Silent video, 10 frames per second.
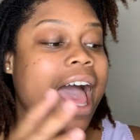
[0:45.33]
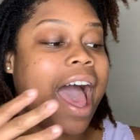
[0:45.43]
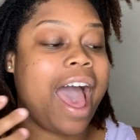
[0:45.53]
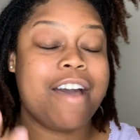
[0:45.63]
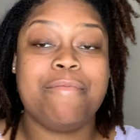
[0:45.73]

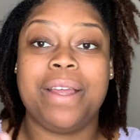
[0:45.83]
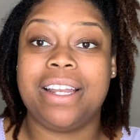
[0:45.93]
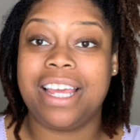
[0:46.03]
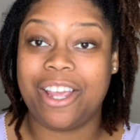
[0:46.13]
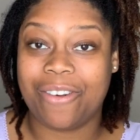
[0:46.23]
I've been
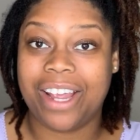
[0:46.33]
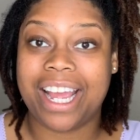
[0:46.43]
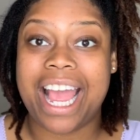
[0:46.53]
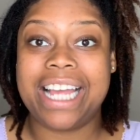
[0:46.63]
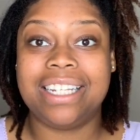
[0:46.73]
hearing
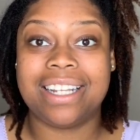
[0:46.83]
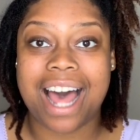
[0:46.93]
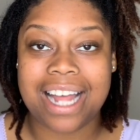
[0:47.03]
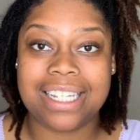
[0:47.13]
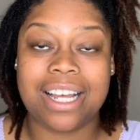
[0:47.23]
a
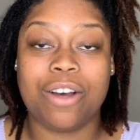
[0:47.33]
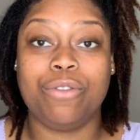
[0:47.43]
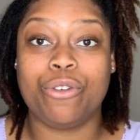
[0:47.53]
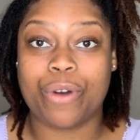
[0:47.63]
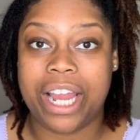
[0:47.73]
lot of
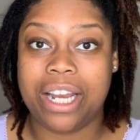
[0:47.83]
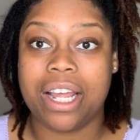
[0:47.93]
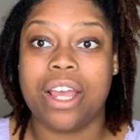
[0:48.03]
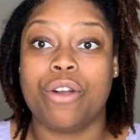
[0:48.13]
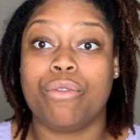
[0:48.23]
great
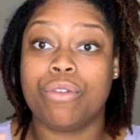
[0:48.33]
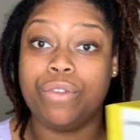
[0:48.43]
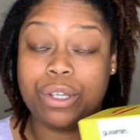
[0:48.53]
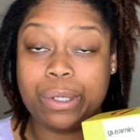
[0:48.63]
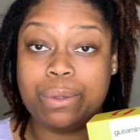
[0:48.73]

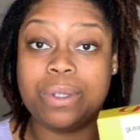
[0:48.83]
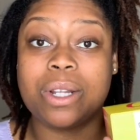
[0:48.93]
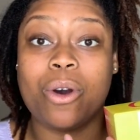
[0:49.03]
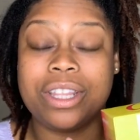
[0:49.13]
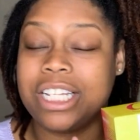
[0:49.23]
reviews
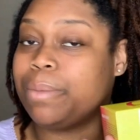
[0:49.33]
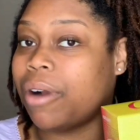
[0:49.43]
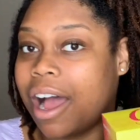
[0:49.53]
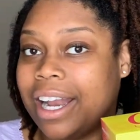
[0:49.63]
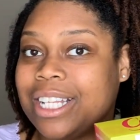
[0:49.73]
on this
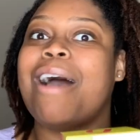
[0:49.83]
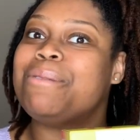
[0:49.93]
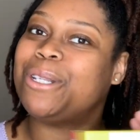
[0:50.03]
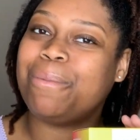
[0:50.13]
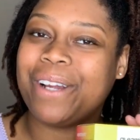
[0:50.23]
product. I'm
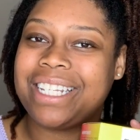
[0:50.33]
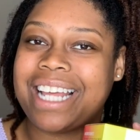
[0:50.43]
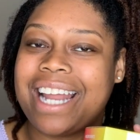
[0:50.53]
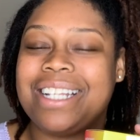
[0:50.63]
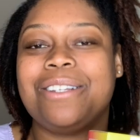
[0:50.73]
super
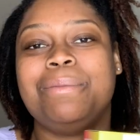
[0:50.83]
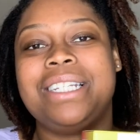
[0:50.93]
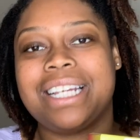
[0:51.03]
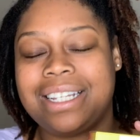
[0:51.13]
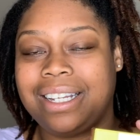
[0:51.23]
excited to be
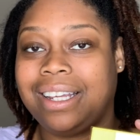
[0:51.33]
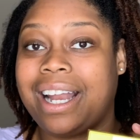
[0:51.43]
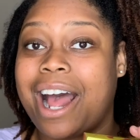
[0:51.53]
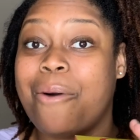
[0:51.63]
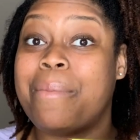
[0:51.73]
testing it
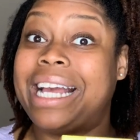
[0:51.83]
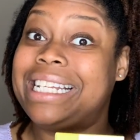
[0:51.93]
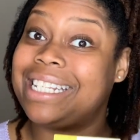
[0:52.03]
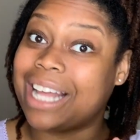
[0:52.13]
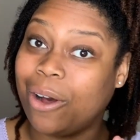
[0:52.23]
out
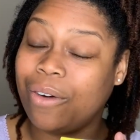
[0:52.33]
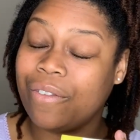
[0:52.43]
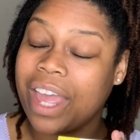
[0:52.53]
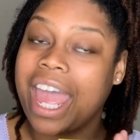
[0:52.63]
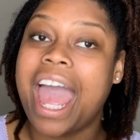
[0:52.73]

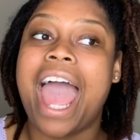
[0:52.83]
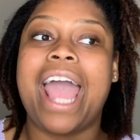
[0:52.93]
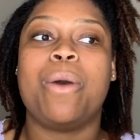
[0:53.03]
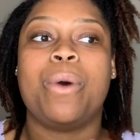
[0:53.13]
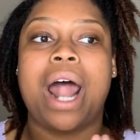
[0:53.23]
myself.
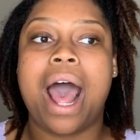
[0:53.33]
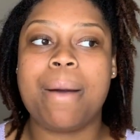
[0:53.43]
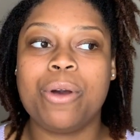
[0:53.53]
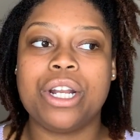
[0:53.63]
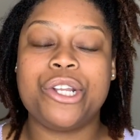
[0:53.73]
And what
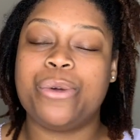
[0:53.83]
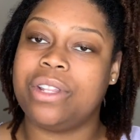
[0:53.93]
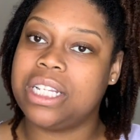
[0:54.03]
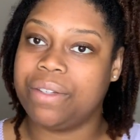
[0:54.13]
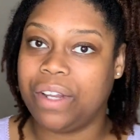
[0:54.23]
I'm gonna do in
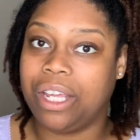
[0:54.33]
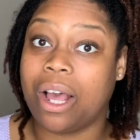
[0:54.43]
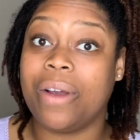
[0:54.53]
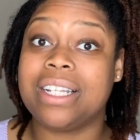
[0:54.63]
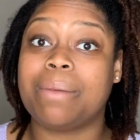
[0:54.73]
this video
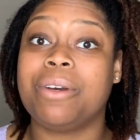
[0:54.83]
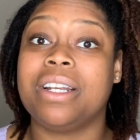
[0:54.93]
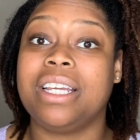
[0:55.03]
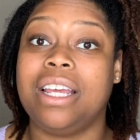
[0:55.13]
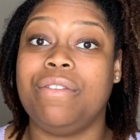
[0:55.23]
is I'm
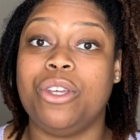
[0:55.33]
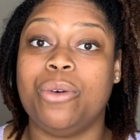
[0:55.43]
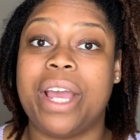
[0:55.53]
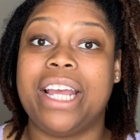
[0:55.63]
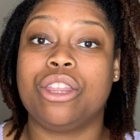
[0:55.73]
gonna give you
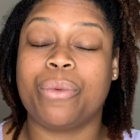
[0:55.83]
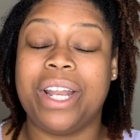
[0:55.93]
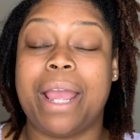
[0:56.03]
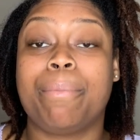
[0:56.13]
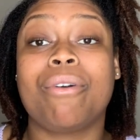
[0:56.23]
a
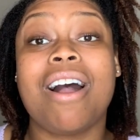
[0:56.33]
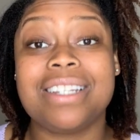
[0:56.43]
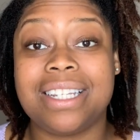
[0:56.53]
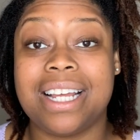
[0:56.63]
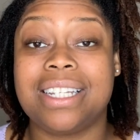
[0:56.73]
3-day
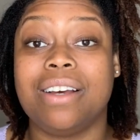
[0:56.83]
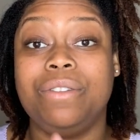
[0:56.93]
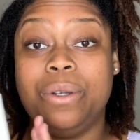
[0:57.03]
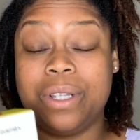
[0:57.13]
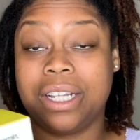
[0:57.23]
process of
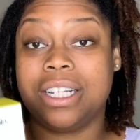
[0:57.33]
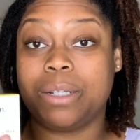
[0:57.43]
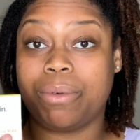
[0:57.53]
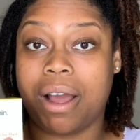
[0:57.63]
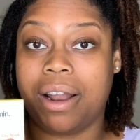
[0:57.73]
using this
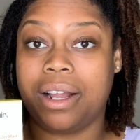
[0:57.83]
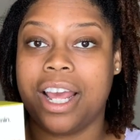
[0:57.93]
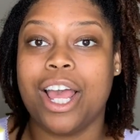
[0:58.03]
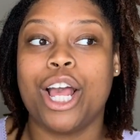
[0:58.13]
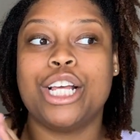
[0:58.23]
product.
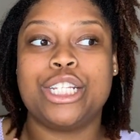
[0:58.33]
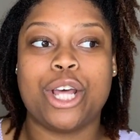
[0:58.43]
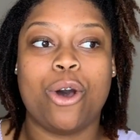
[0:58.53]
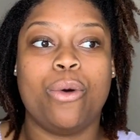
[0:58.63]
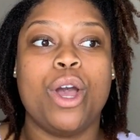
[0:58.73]

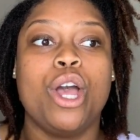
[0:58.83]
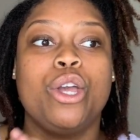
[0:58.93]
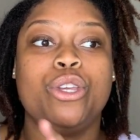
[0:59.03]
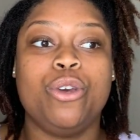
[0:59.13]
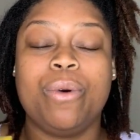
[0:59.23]
So
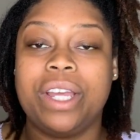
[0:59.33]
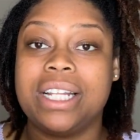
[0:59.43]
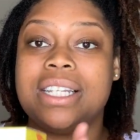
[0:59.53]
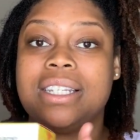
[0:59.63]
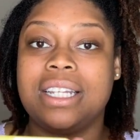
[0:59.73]
you will get
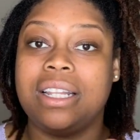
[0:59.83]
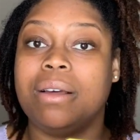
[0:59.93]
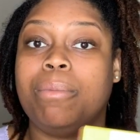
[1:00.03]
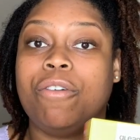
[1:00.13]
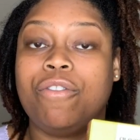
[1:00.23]
to see the
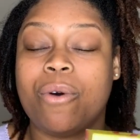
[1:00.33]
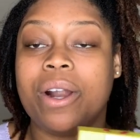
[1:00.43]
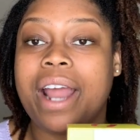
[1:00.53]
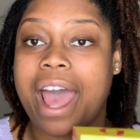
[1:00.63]
before and